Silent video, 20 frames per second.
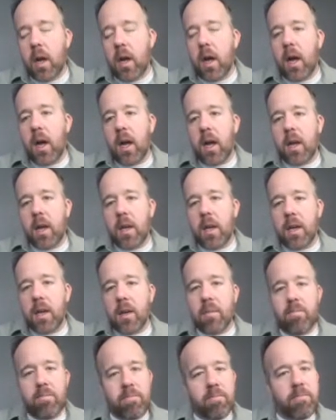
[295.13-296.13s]

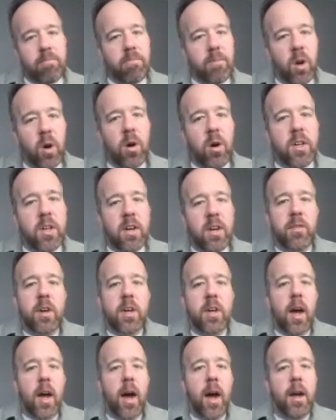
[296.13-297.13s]
there are different
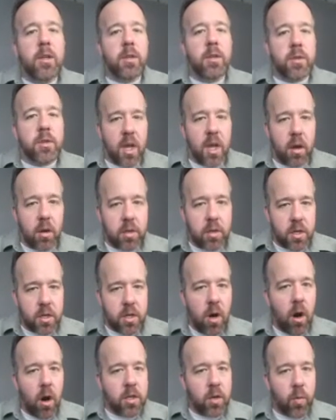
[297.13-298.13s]
kinds of cells that
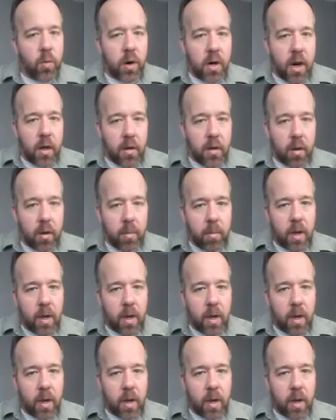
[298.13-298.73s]
talk to one another.